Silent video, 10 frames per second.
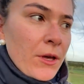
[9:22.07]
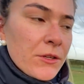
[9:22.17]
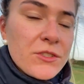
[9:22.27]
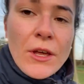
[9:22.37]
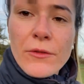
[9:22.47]

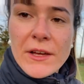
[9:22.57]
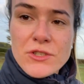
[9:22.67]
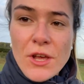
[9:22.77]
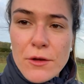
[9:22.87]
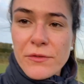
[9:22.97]
So that
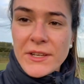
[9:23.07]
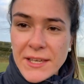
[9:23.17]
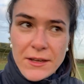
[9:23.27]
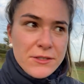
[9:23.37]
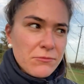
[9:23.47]
should hopefully
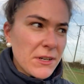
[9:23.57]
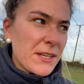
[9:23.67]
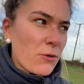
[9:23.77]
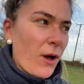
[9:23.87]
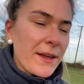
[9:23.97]
get us a really
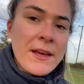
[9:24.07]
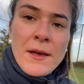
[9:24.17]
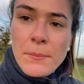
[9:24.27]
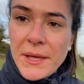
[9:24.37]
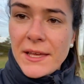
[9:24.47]
quite
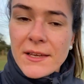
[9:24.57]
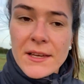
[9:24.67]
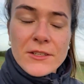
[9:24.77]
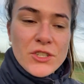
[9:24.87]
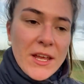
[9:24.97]
big
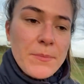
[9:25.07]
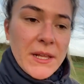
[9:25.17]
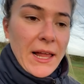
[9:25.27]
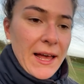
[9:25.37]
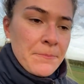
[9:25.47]
and shapy
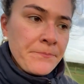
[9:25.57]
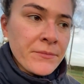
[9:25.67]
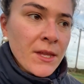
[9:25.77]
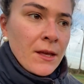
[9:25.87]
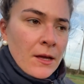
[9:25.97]
lamb.
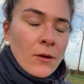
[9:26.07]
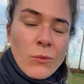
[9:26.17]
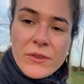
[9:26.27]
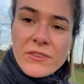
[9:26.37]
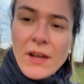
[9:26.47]

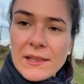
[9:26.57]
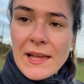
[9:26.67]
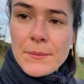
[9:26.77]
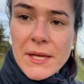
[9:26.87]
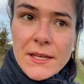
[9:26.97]
We'll start
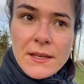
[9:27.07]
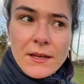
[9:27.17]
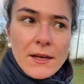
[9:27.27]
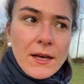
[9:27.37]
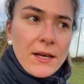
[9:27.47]
lambing
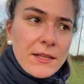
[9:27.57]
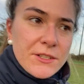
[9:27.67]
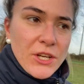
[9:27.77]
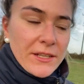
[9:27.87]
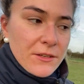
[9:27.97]
early
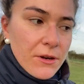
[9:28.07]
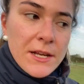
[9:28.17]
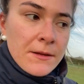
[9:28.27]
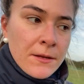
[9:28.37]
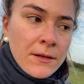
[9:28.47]

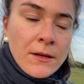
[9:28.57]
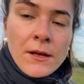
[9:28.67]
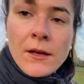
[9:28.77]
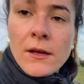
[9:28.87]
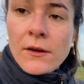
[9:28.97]
January,
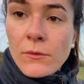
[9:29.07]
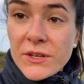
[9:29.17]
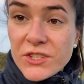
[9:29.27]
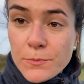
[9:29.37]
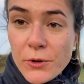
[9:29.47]

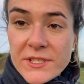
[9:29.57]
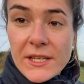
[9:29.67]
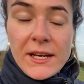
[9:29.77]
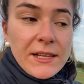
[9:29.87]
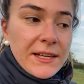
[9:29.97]
which is
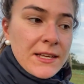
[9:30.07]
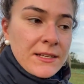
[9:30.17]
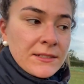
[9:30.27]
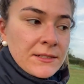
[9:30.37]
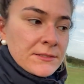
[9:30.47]
pretty early.
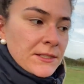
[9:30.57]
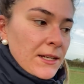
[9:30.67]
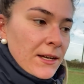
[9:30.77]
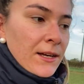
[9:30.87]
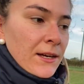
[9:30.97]

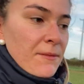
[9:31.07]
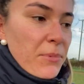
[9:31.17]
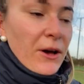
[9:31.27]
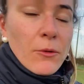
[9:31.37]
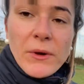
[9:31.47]

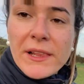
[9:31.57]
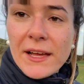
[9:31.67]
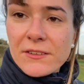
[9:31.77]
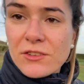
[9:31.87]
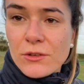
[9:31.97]
But we
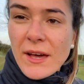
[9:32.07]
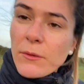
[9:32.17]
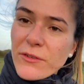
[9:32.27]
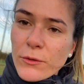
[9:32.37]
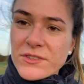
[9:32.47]
like to do that.
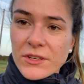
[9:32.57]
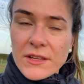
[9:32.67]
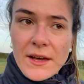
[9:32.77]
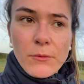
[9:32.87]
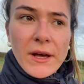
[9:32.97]
We've always done it
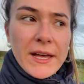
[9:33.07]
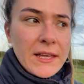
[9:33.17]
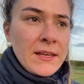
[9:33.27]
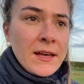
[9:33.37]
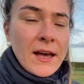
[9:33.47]
that
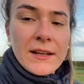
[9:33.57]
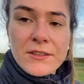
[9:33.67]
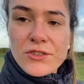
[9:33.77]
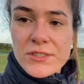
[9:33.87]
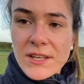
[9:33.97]
way, and
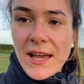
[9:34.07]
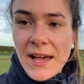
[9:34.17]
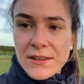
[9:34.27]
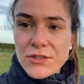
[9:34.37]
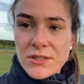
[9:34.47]
it's just to
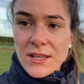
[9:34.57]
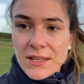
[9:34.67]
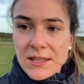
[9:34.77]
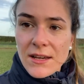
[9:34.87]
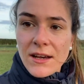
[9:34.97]
catch
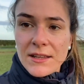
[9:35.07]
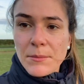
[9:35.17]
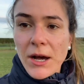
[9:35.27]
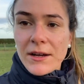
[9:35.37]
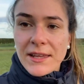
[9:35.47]
the early
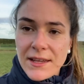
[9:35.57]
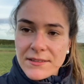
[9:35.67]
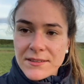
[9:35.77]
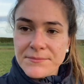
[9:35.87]
market.